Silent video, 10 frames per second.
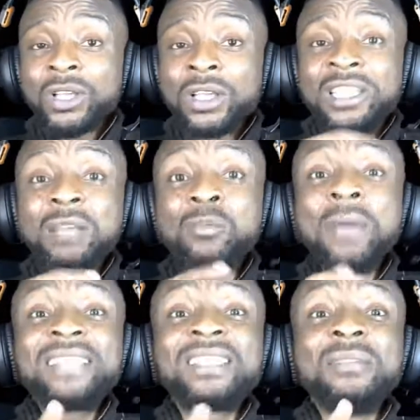The
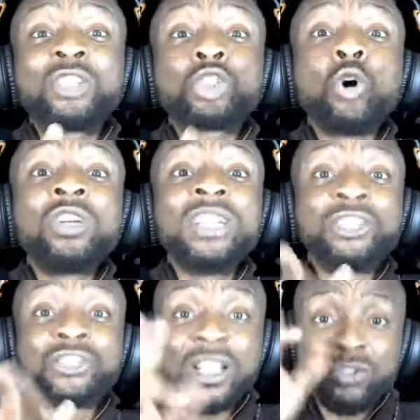moment he showed
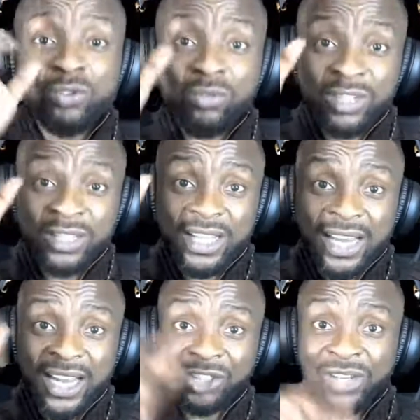interest in their
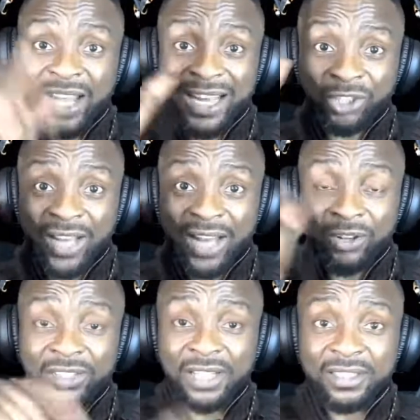national
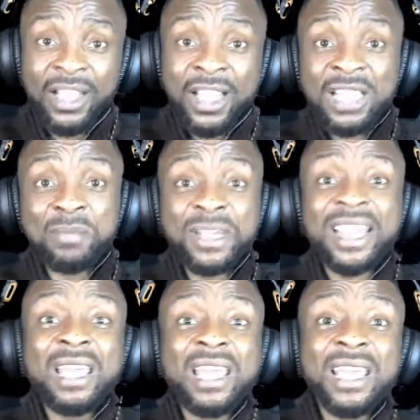nonsense, it
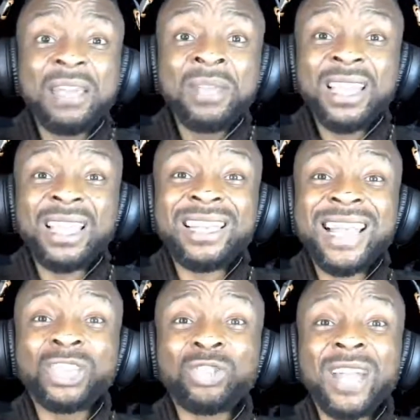became a
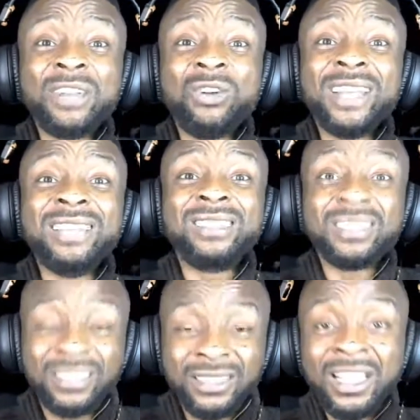national
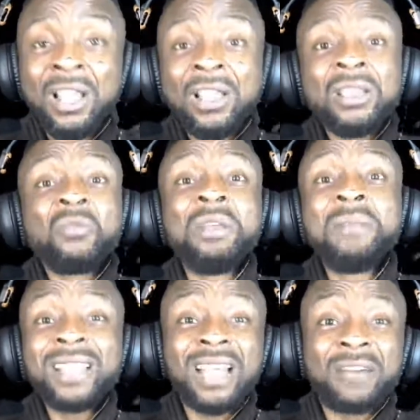non-entity. We
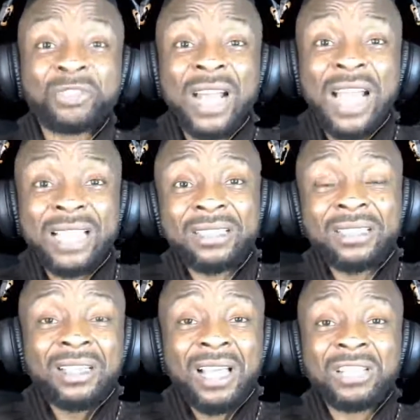might have tried
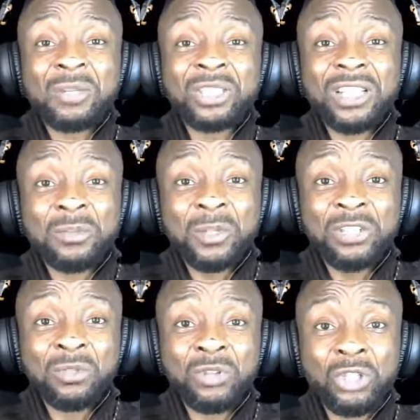as much as
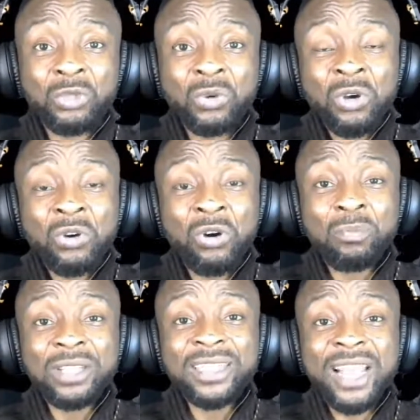possible not to
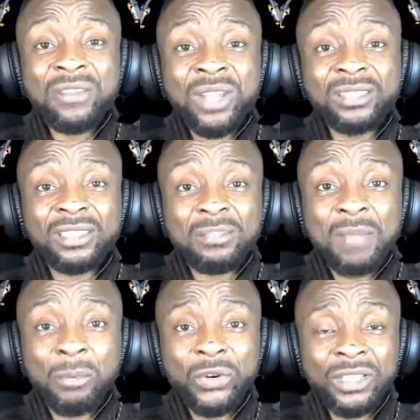completely erase his
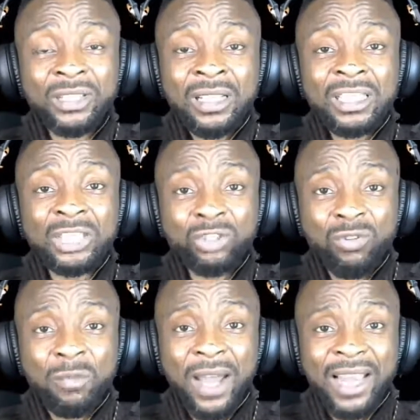memory in
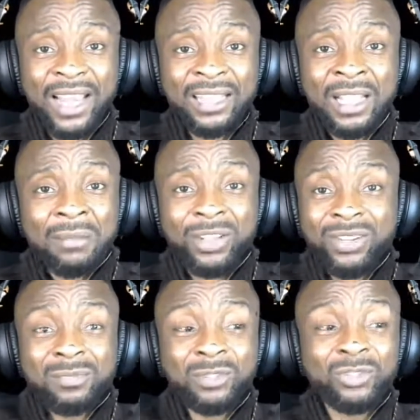Yoruba land,
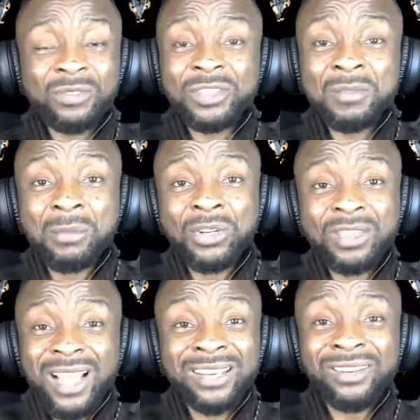because most of his memories
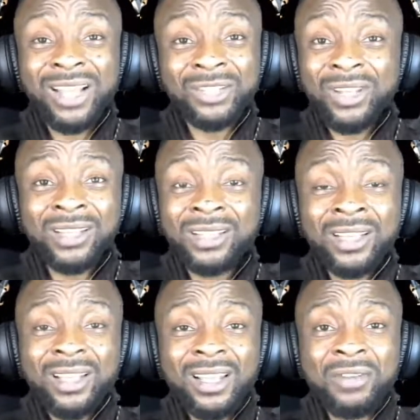are not actually
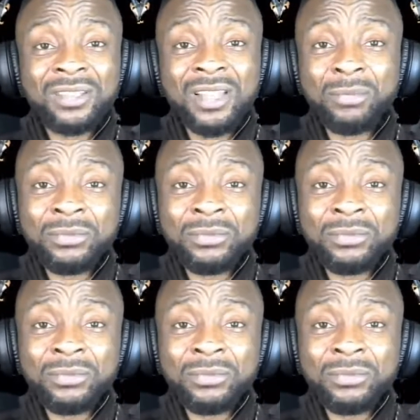erasable.